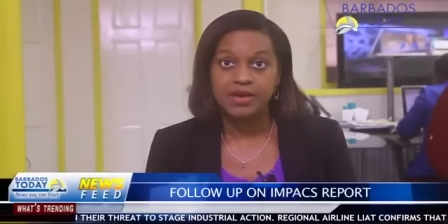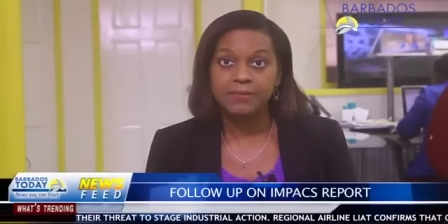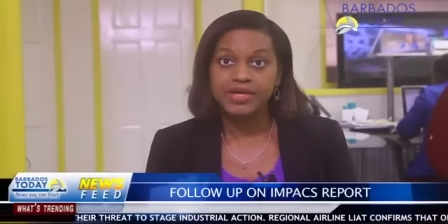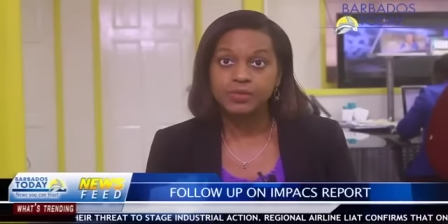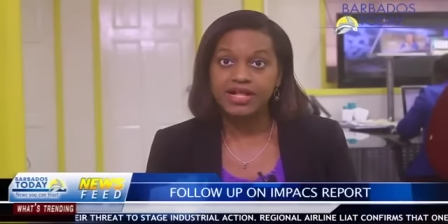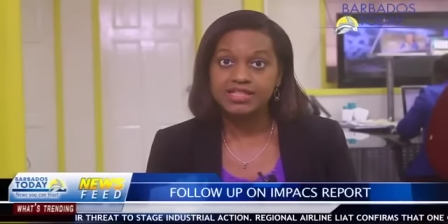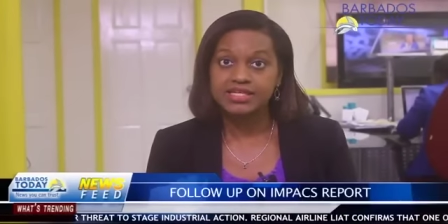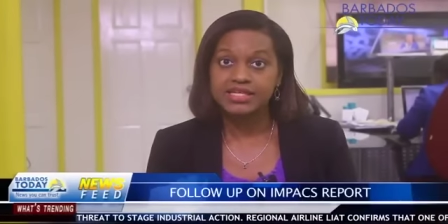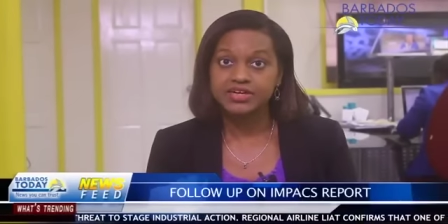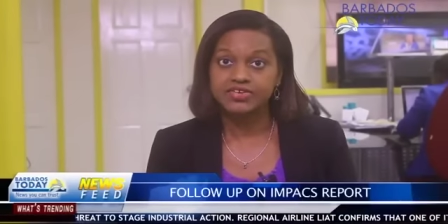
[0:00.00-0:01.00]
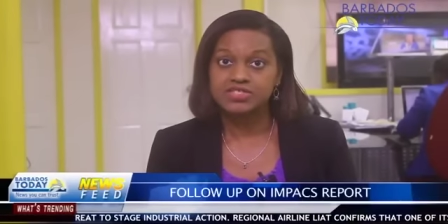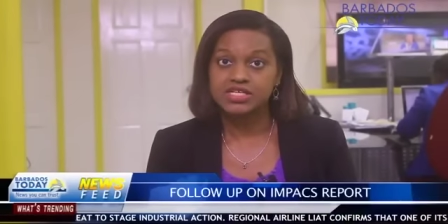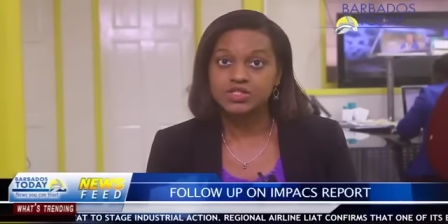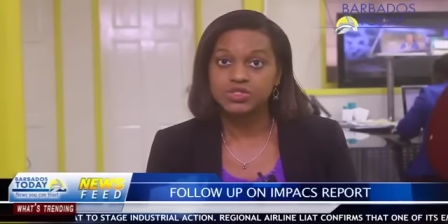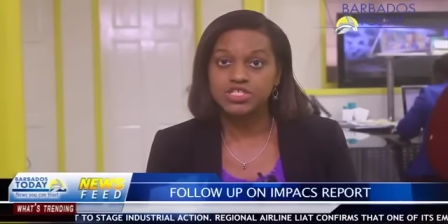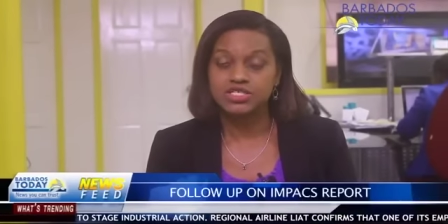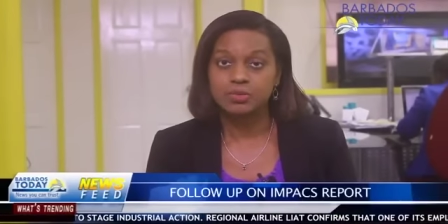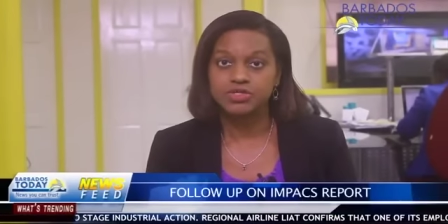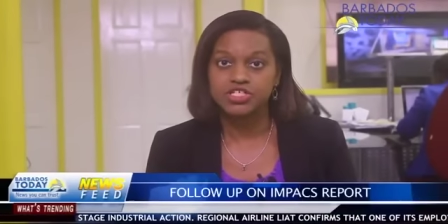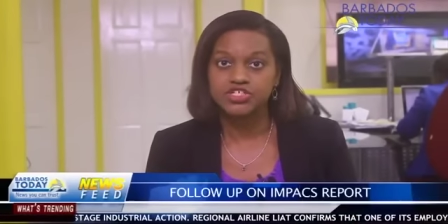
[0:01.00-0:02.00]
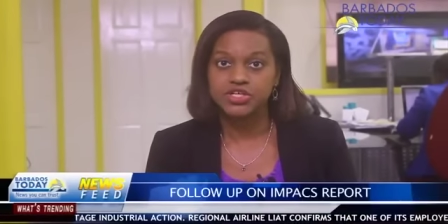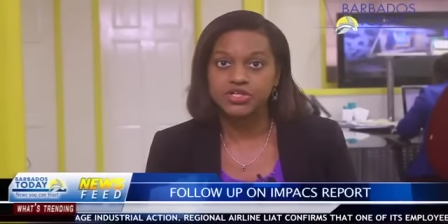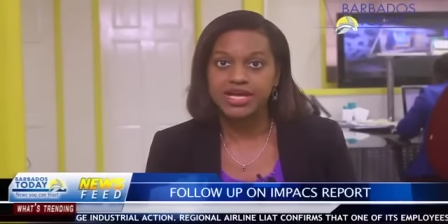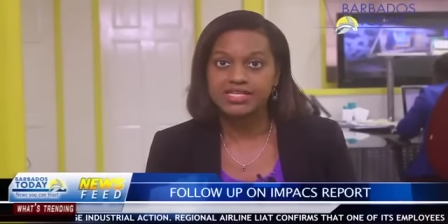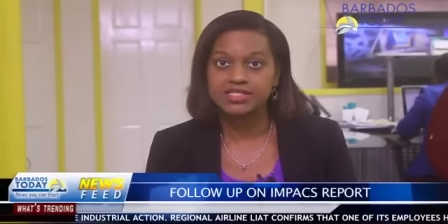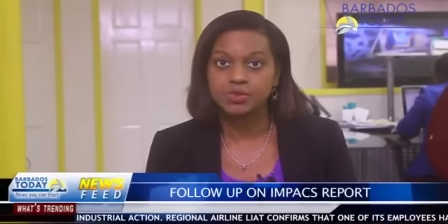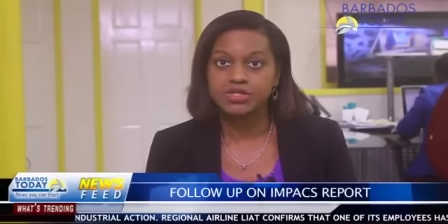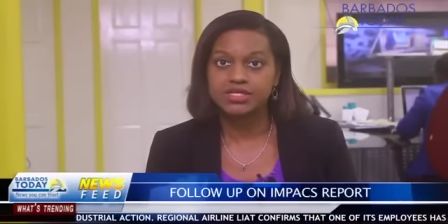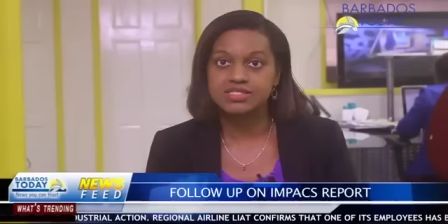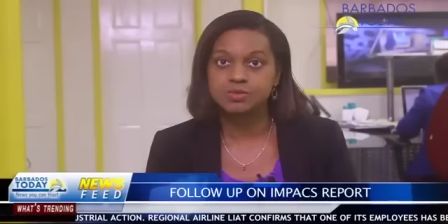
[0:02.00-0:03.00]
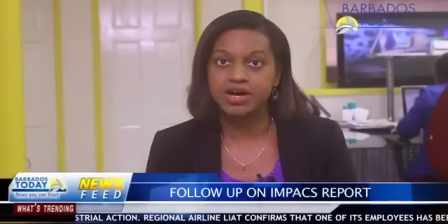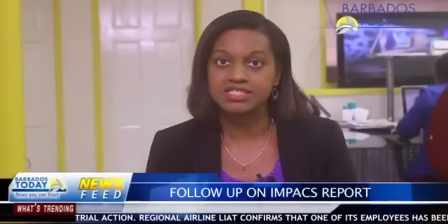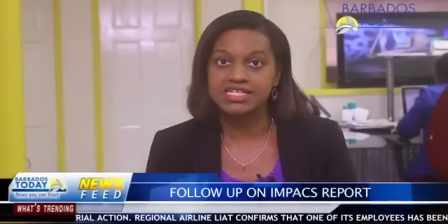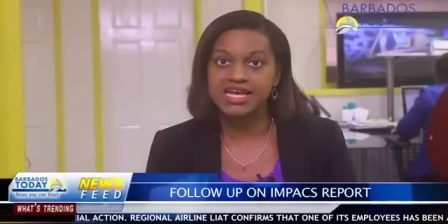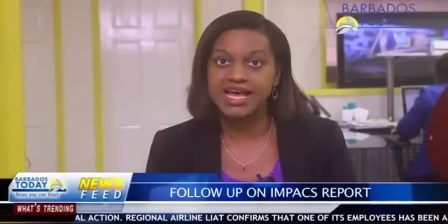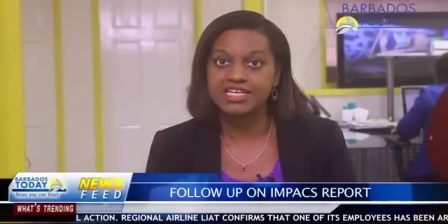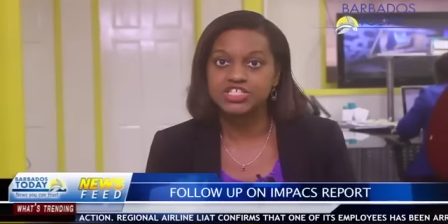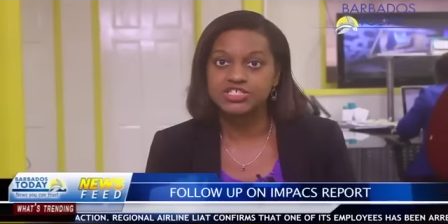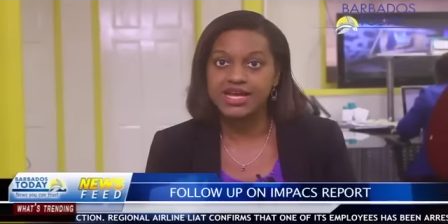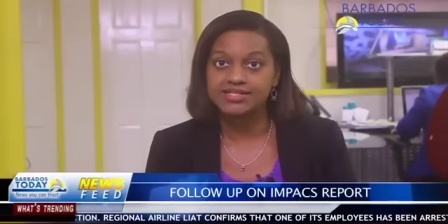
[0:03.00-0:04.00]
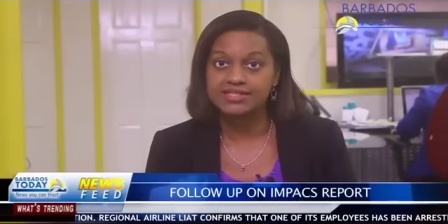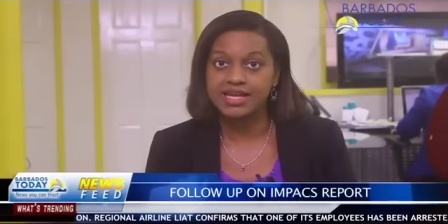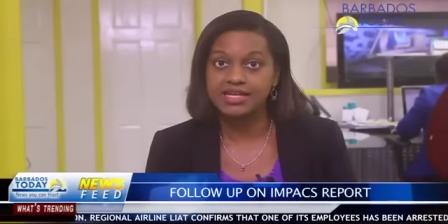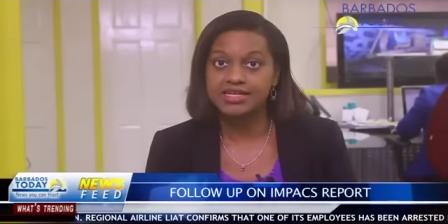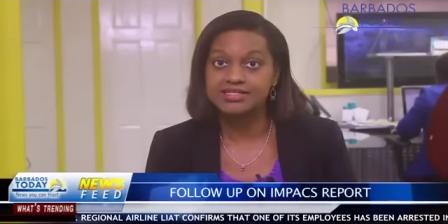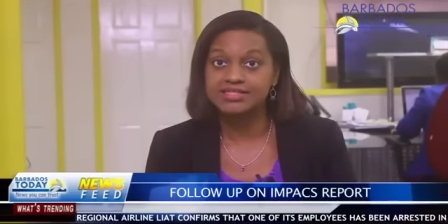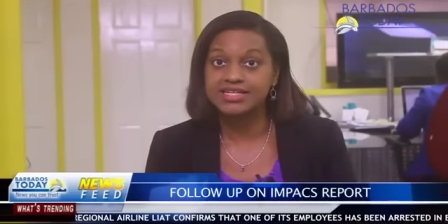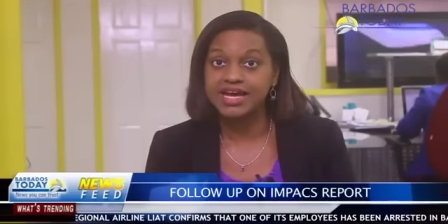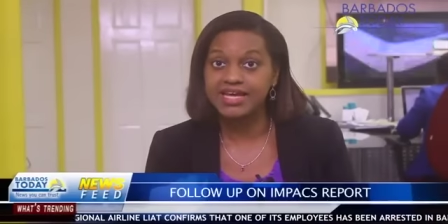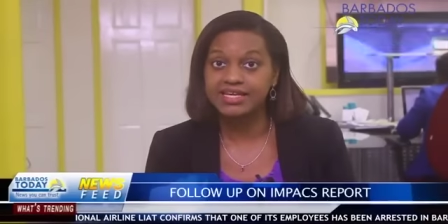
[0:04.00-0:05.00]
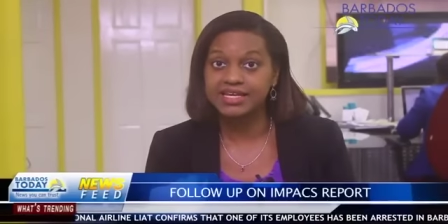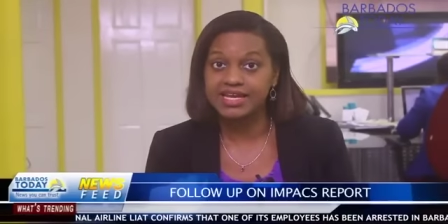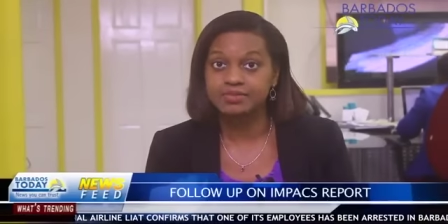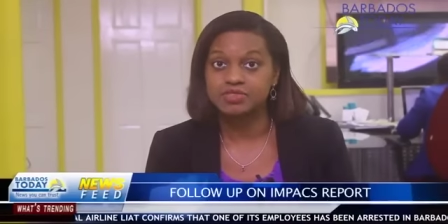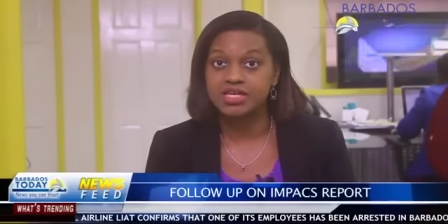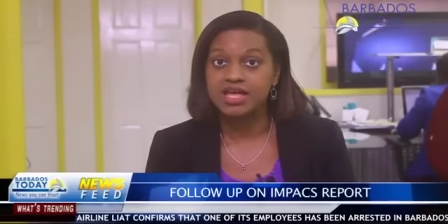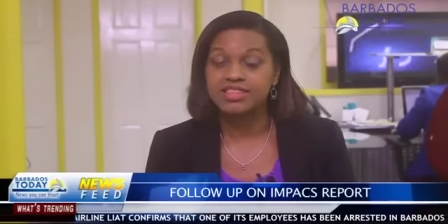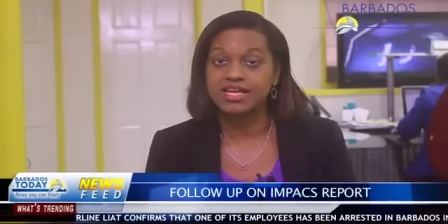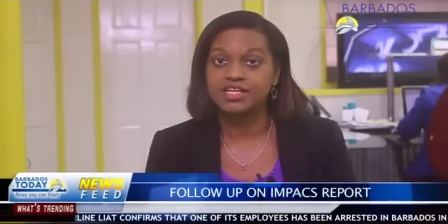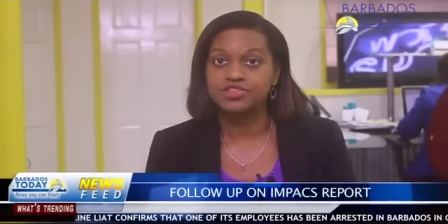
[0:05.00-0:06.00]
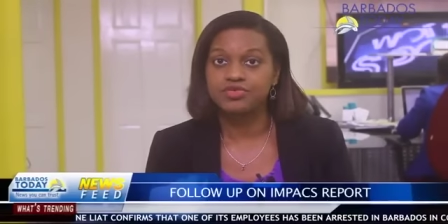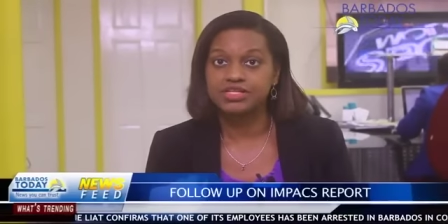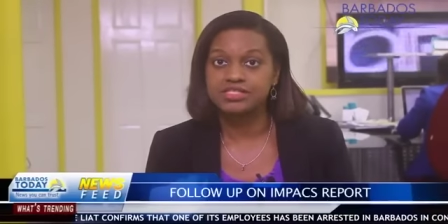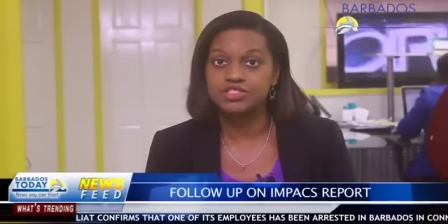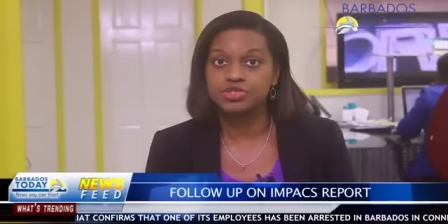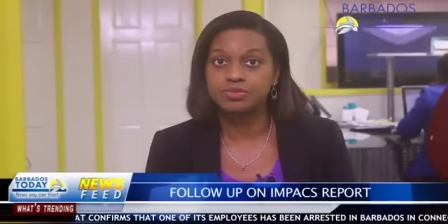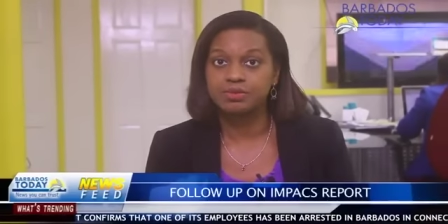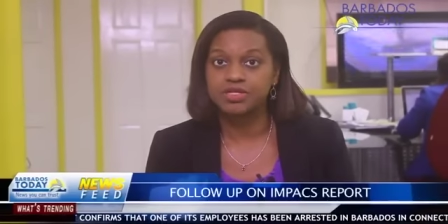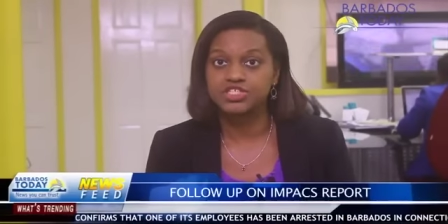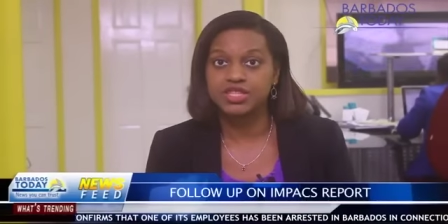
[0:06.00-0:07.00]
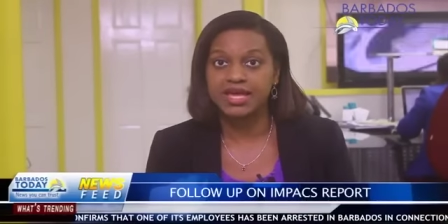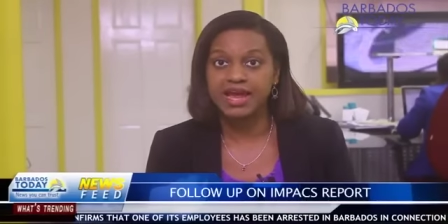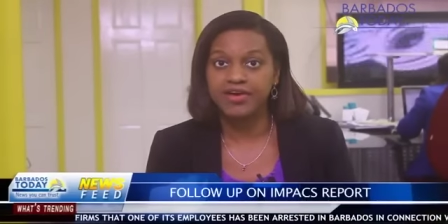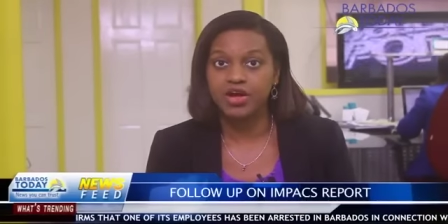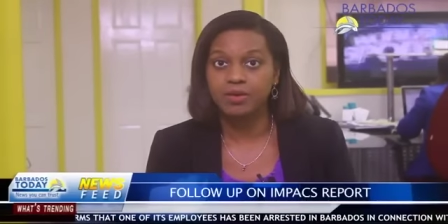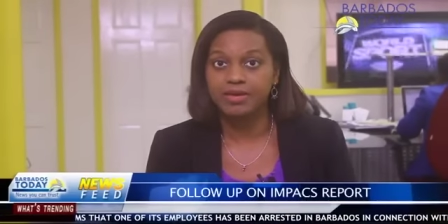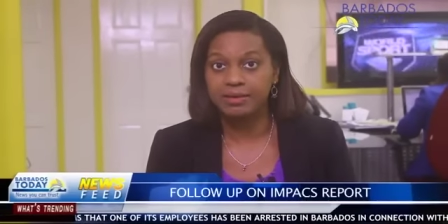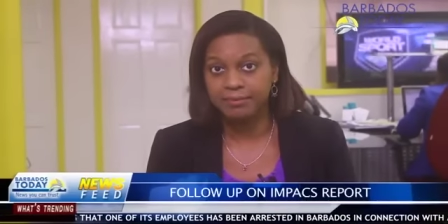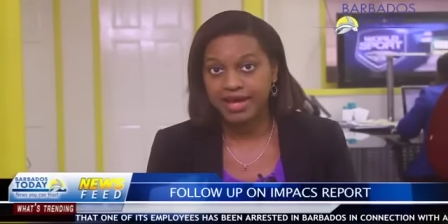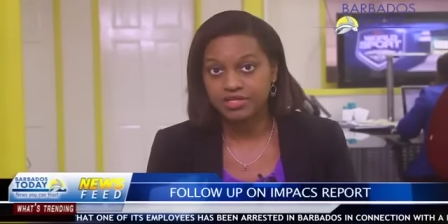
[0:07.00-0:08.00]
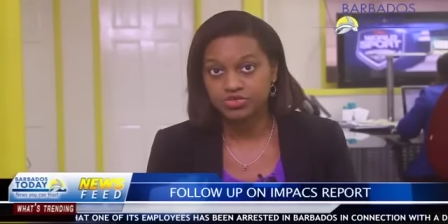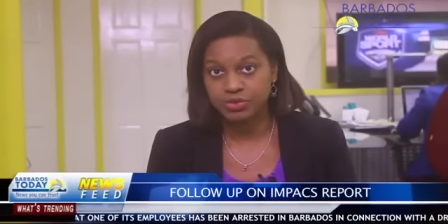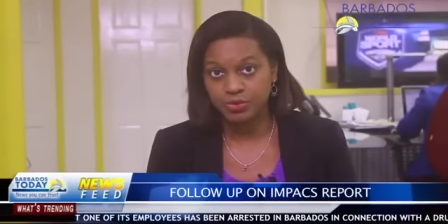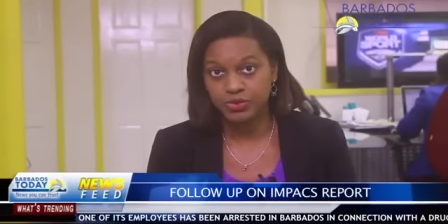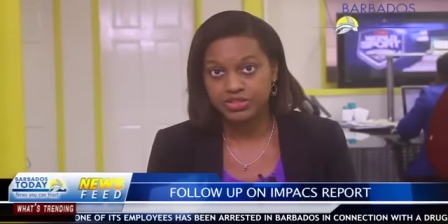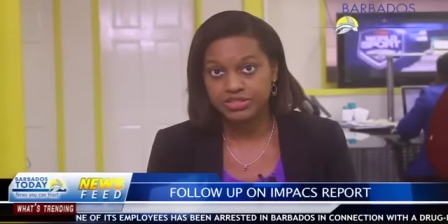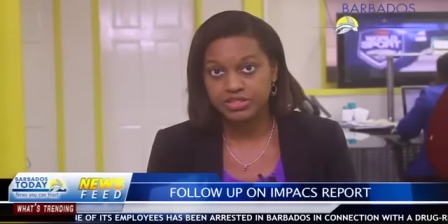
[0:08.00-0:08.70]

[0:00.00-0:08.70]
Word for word: Meanwhile, the leader of Saint Lucia's opposition United Workers' Party, Alan Chastanet, is denying claims that he threatened to publish the CARICOM impacts report.